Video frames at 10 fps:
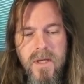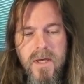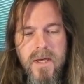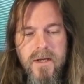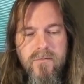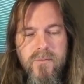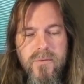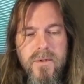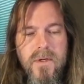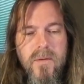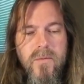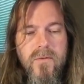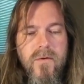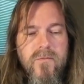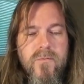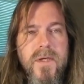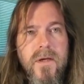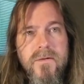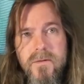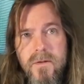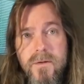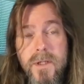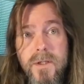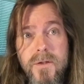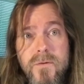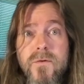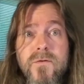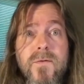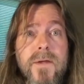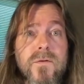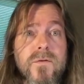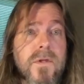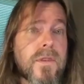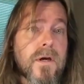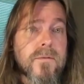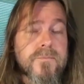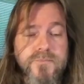and I've put a number of BS source files in there